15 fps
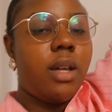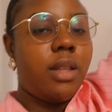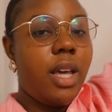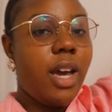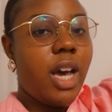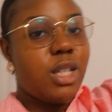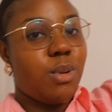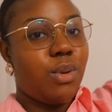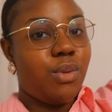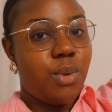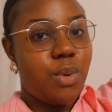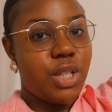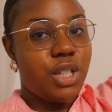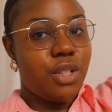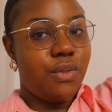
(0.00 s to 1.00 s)
thank you guys so much for
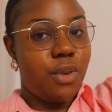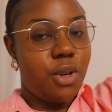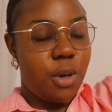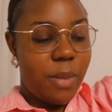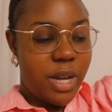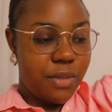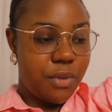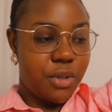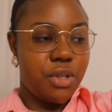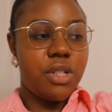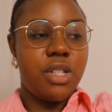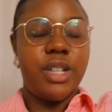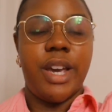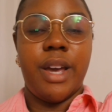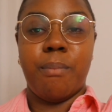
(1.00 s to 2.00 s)
watching vlogmas for
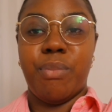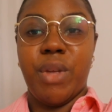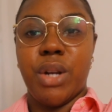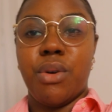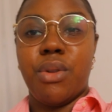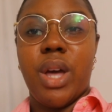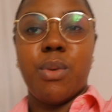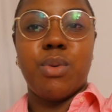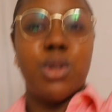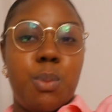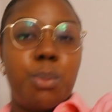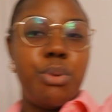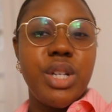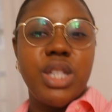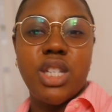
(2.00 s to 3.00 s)
today i know that it was
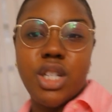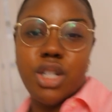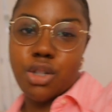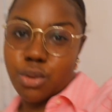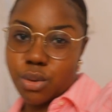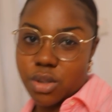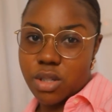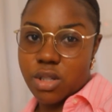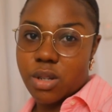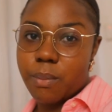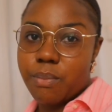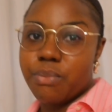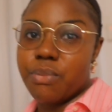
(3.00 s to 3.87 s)
pretty short